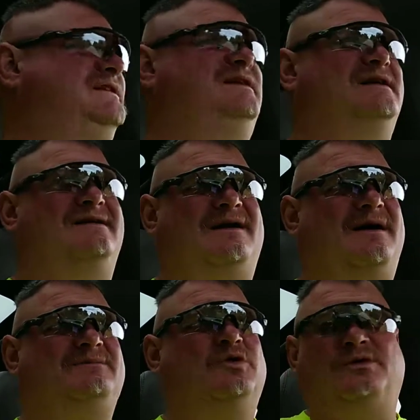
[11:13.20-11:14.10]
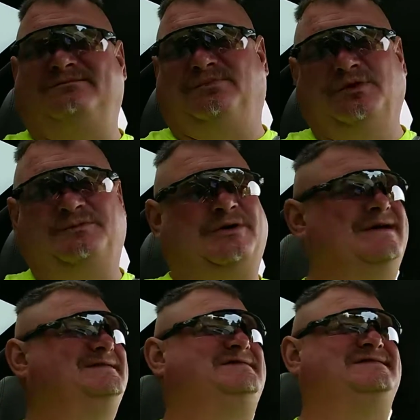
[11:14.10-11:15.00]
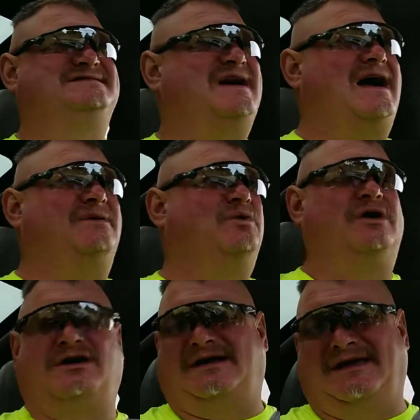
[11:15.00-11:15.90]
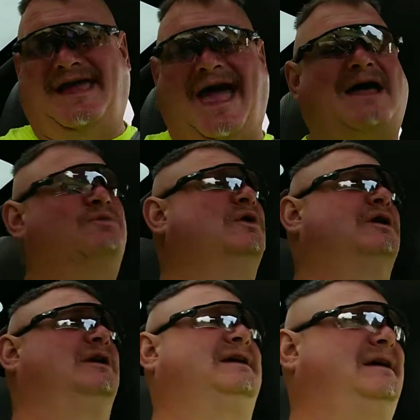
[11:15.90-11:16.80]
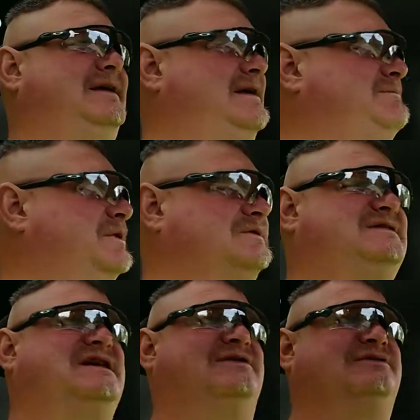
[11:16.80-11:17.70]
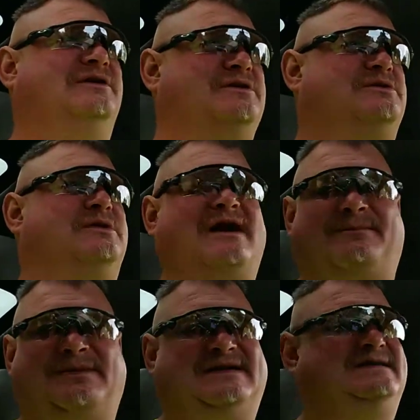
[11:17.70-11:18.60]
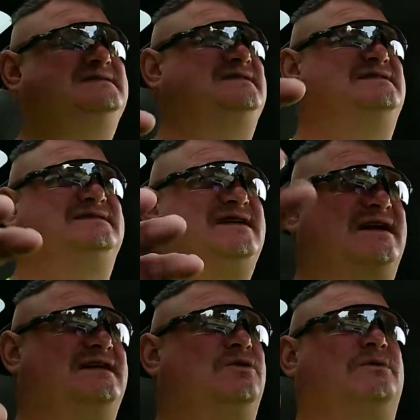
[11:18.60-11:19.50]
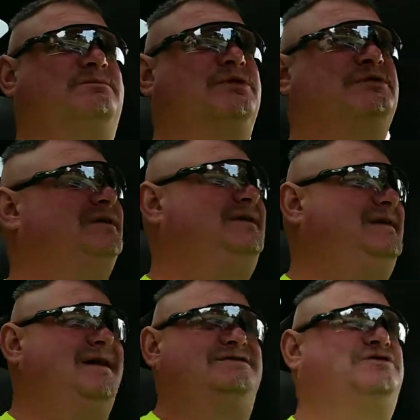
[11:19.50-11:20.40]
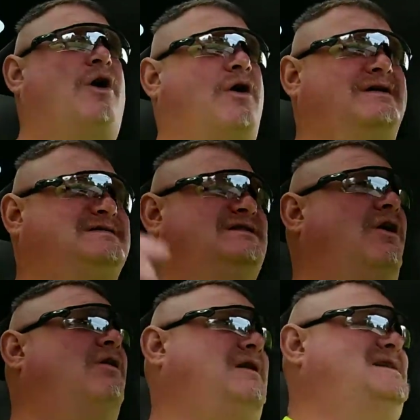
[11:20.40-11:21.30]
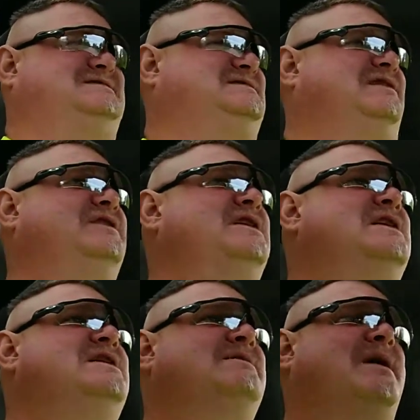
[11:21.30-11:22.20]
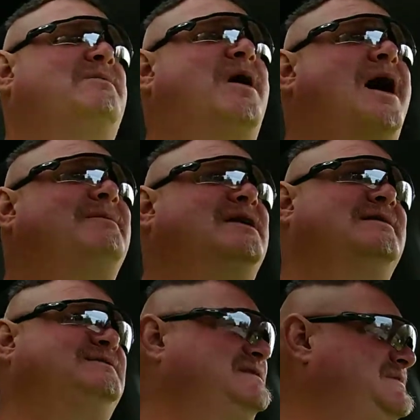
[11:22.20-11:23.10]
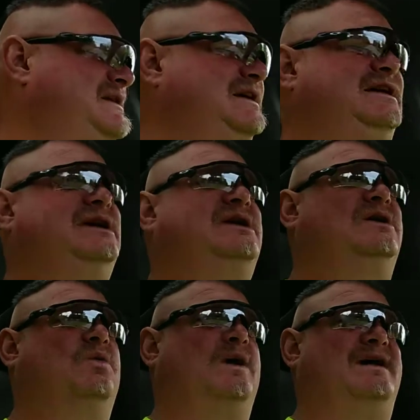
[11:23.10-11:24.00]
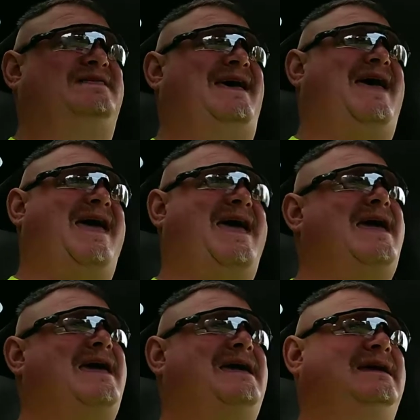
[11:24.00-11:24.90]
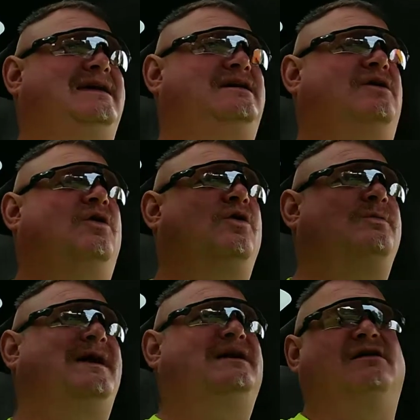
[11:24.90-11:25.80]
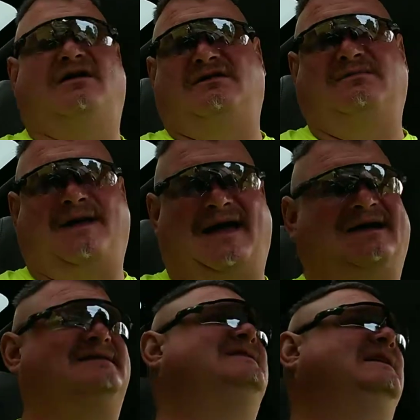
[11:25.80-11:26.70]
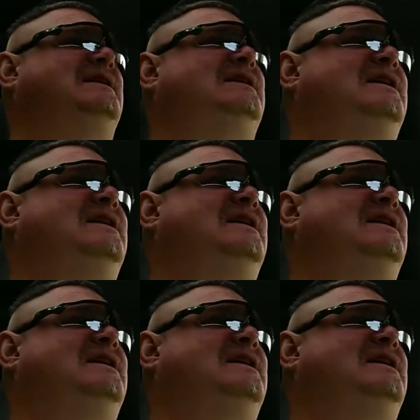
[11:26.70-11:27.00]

I'm doing blueprints and design work and CAD work and building stuff for local companies and doing drawings and all kinds of stuff. My mom comes to me with a home and garden magazine,